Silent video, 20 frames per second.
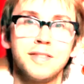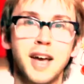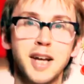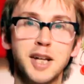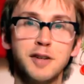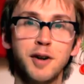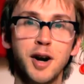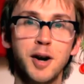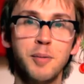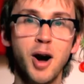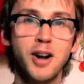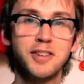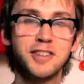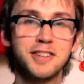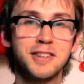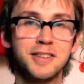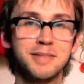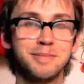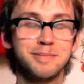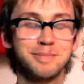Thank you very
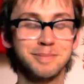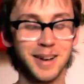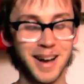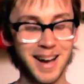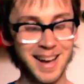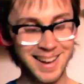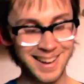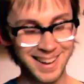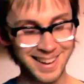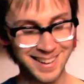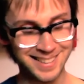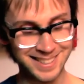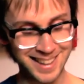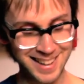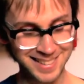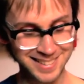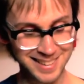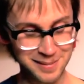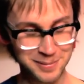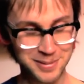much.
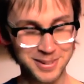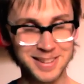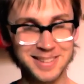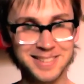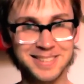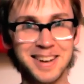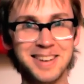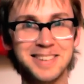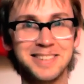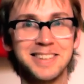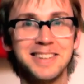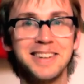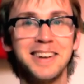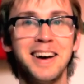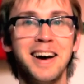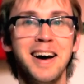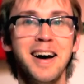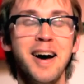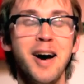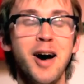That's it for this lesson.
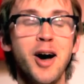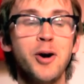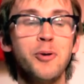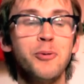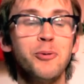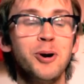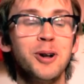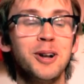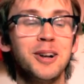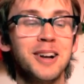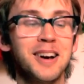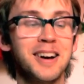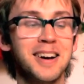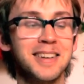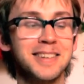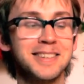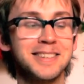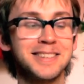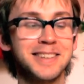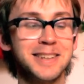I
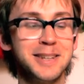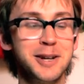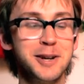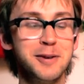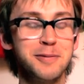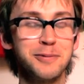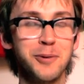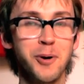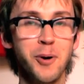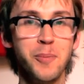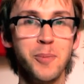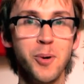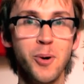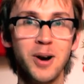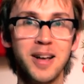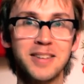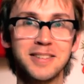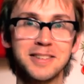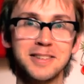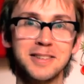will see you for more
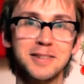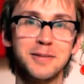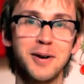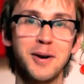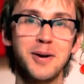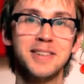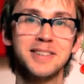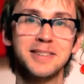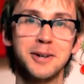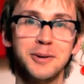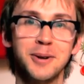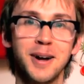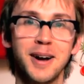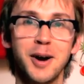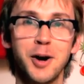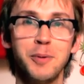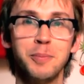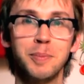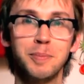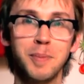lessons very soon, I
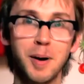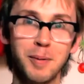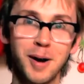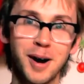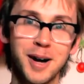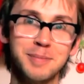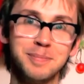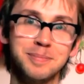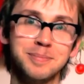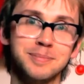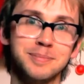hope. Bye bye.